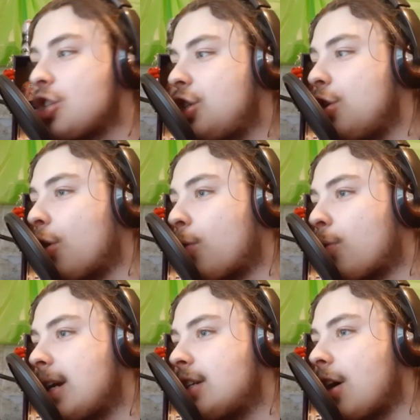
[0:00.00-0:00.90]
your
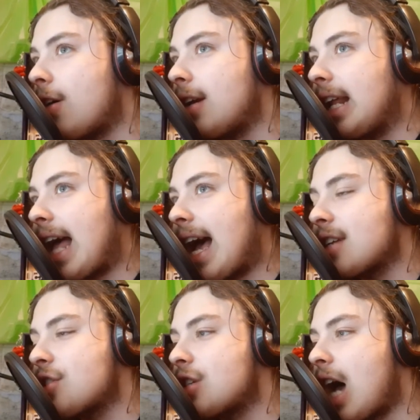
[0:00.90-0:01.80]
retarded ass
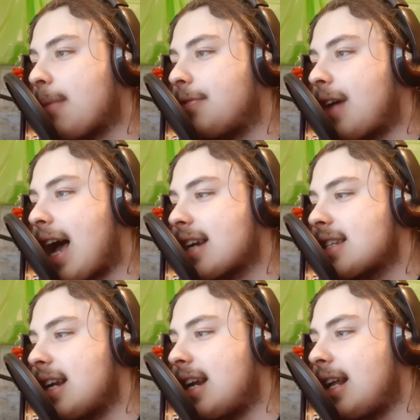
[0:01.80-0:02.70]
stopped vaccinating,